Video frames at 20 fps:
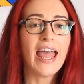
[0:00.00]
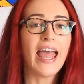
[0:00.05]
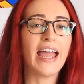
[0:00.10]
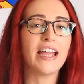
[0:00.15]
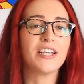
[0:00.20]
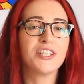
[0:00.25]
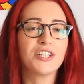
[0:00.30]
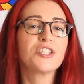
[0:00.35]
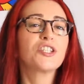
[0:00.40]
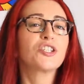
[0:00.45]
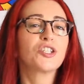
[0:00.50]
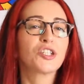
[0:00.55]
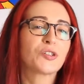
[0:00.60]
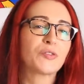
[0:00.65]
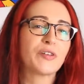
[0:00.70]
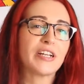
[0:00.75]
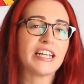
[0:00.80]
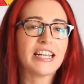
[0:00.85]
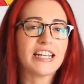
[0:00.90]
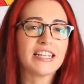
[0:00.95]
and just
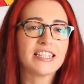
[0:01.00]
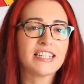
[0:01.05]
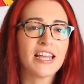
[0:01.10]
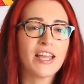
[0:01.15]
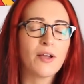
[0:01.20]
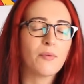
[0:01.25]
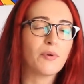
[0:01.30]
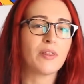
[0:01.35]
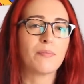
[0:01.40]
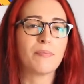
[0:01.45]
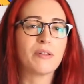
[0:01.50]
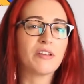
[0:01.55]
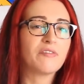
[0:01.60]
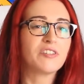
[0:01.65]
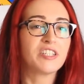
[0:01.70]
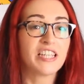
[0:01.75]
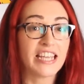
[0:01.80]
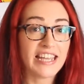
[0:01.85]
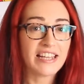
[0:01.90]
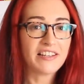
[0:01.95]
treat it with a bit of
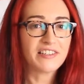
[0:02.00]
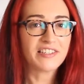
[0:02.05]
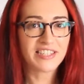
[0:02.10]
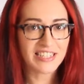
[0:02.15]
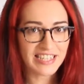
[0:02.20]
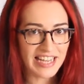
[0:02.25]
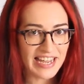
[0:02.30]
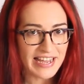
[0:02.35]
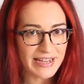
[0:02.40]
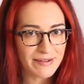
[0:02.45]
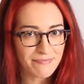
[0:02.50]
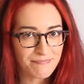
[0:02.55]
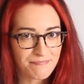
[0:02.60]
TLC.